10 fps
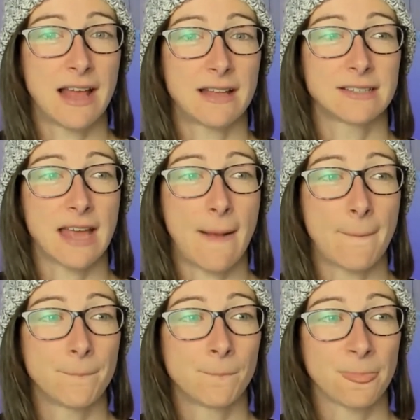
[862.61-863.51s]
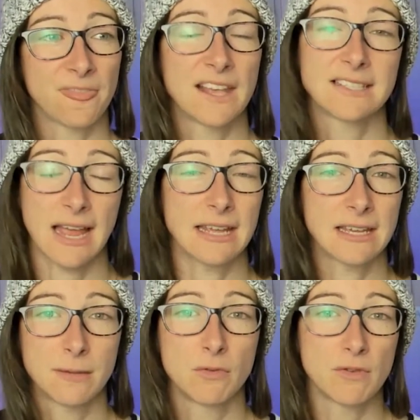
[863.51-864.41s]
and things
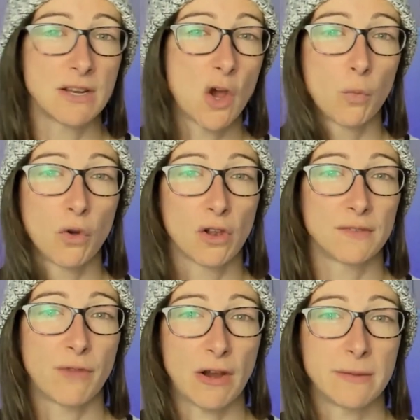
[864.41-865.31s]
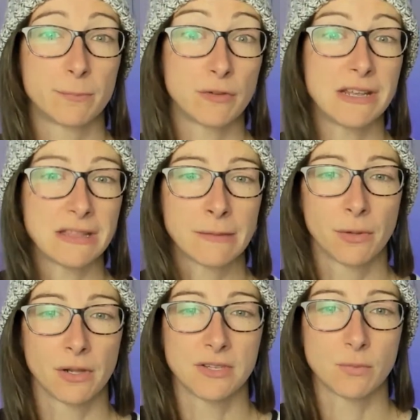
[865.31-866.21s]
like merino wool are very
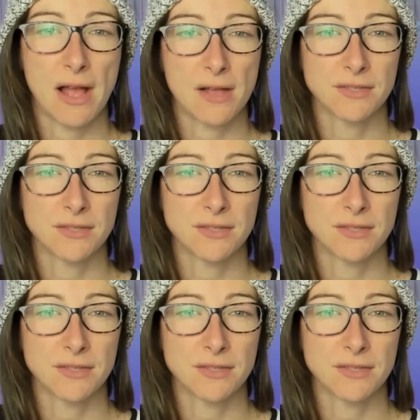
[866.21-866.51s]
breathable as well,